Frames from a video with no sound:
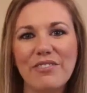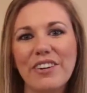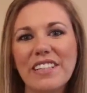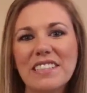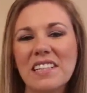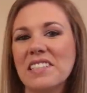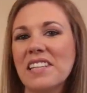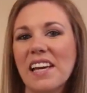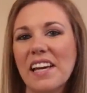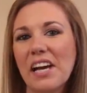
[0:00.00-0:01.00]
friends,
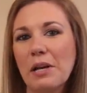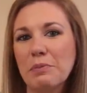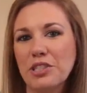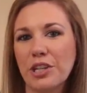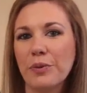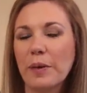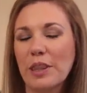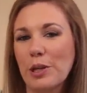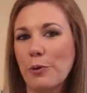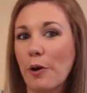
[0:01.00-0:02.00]
today I'm sharing
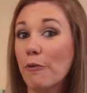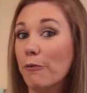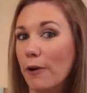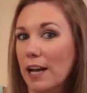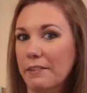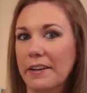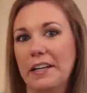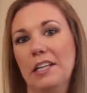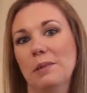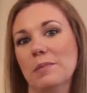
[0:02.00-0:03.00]
with you five
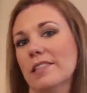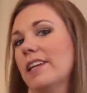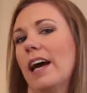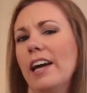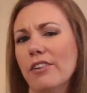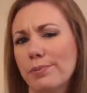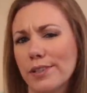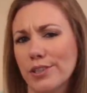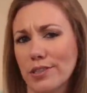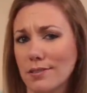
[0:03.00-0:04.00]
items that I have
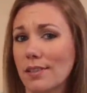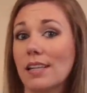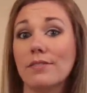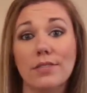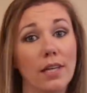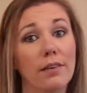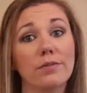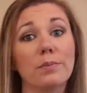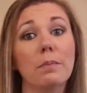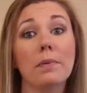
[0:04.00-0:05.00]
purchased that have
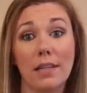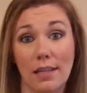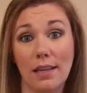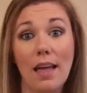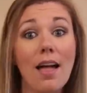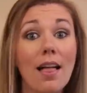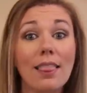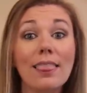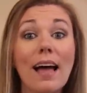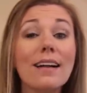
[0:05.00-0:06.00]
saved me money.
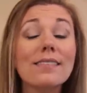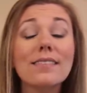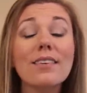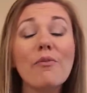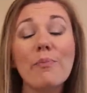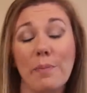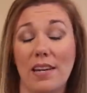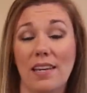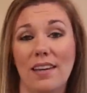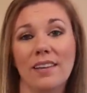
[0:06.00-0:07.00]
Lots of
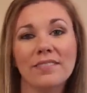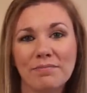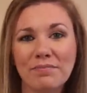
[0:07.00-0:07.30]
money.